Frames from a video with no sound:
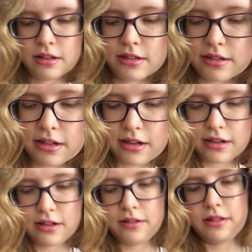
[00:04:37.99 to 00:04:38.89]

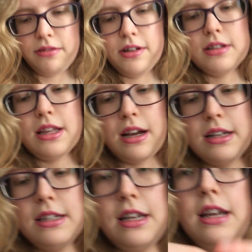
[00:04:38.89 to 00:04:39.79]
so the first thing
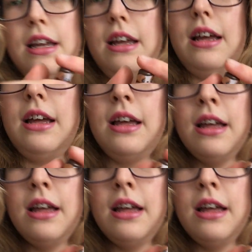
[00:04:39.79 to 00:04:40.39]
I see